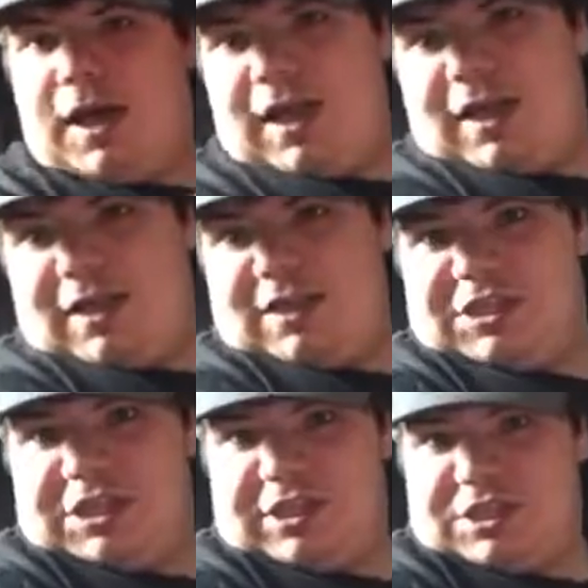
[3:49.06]
I got
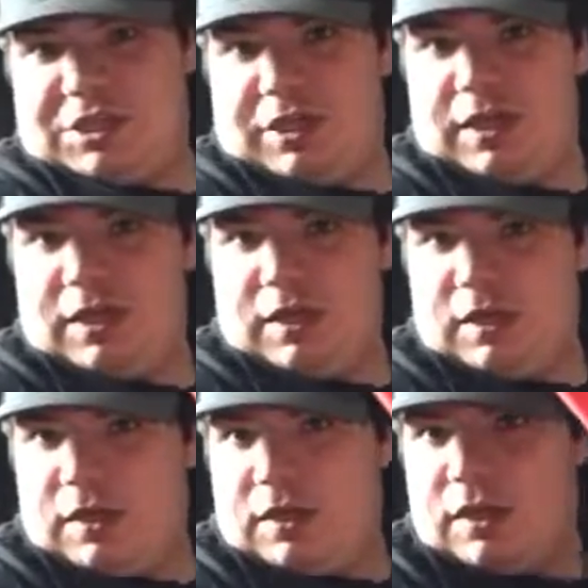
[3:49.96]
this yesterday.
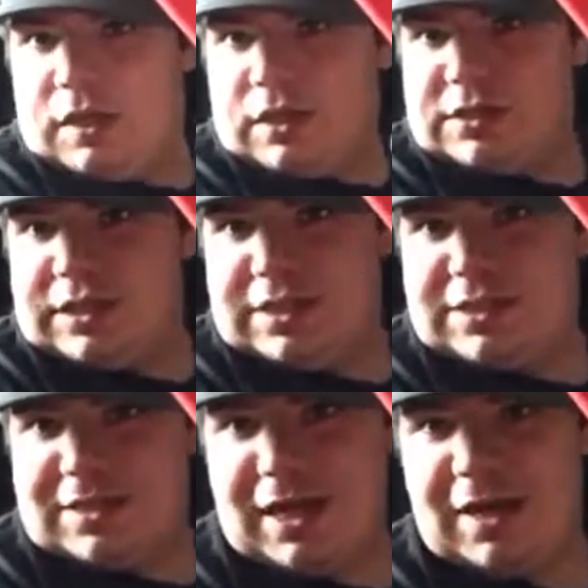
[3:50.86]
It's
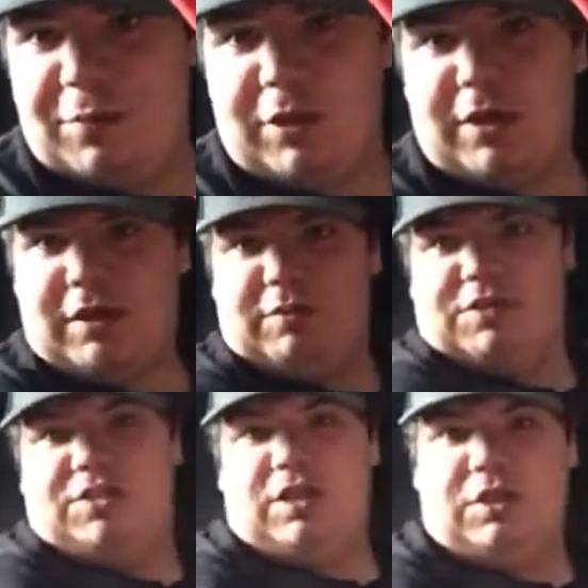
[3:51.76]
that tablet I
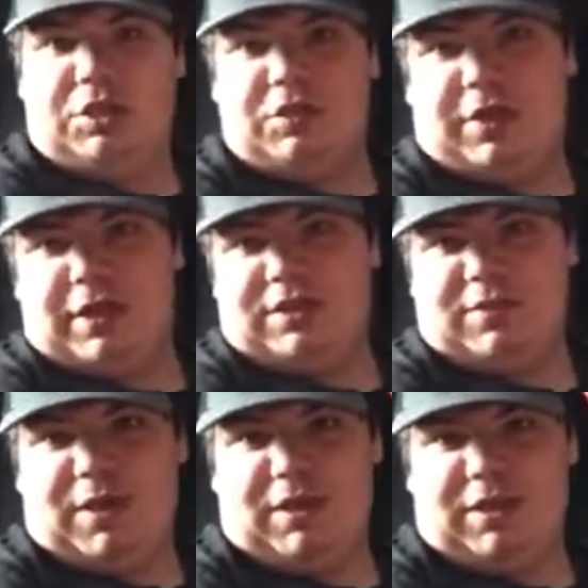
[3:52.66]
was telling you guys
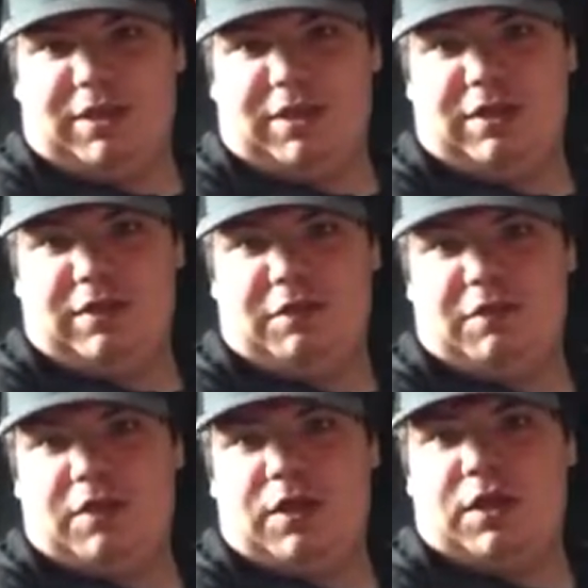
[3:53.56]
about at the end of
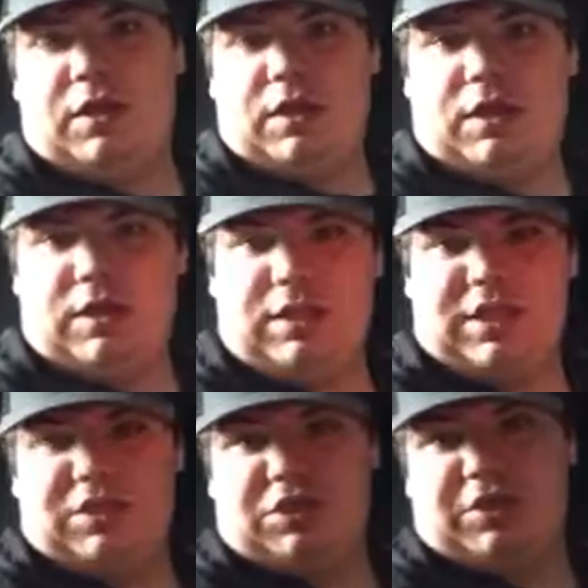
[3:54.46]

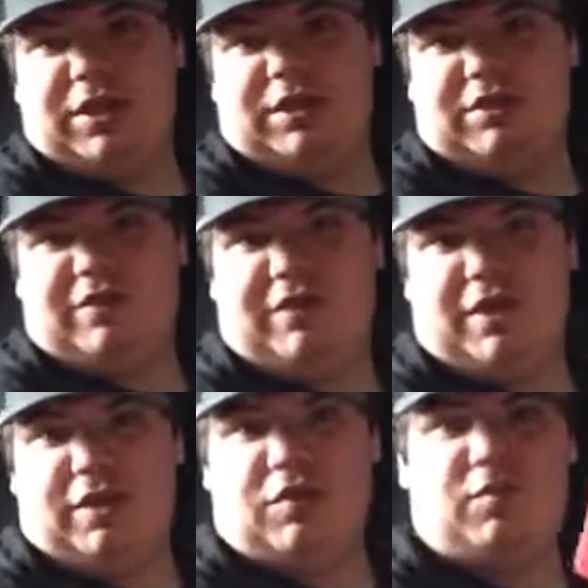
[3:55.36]
yesterday's
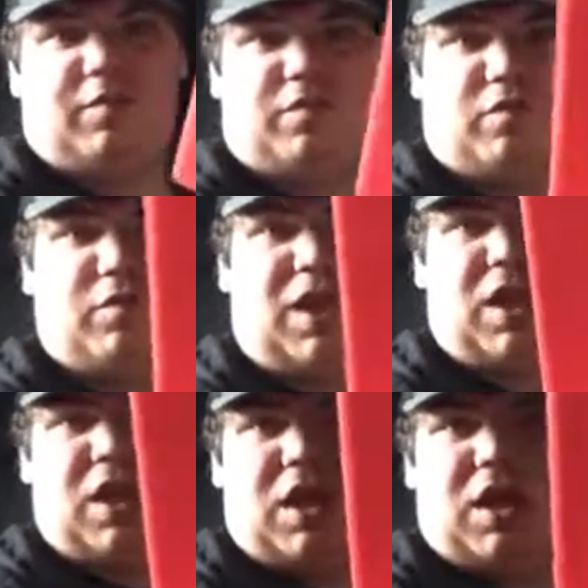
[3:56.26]
video.
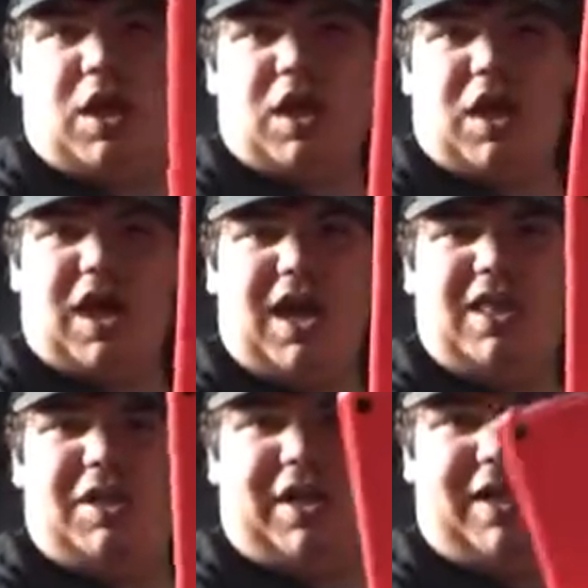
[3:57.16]

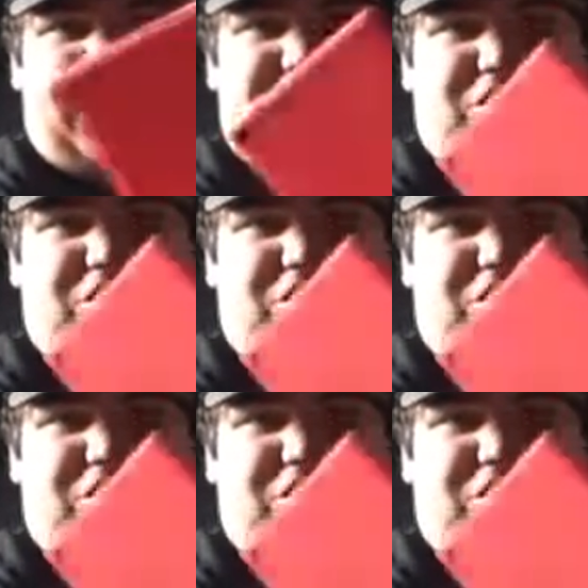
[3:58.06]
I like it.